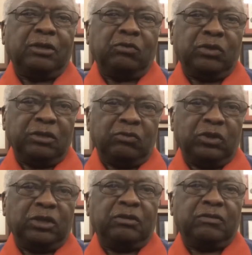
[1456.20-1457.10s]
we
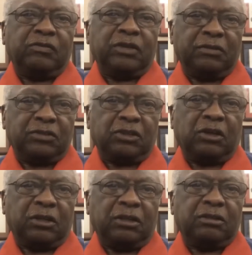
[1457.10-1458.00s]
will have
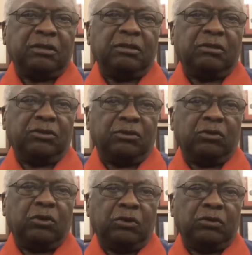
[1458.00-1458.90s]
started on the
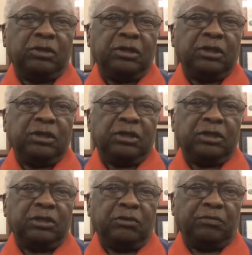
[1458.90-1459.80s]
road
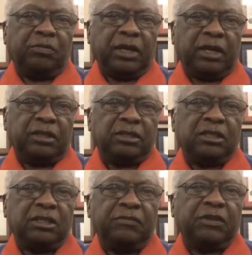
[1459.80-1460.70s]
to repair the
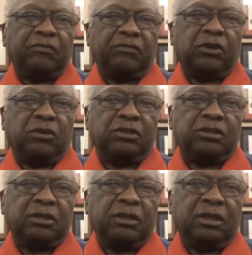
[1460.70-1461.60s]
significant
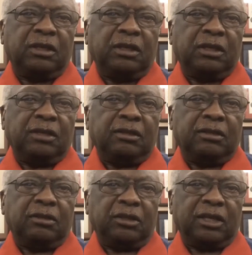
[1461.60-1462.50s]
faults
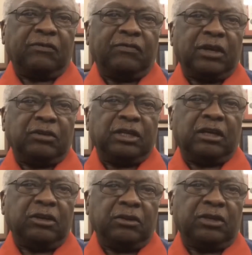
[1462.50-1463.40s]
that are now found in
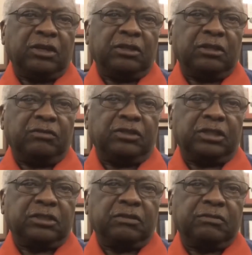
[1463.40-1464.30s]
our healthcare delivery
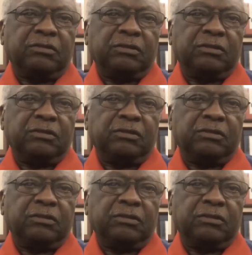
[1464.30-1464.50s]
system,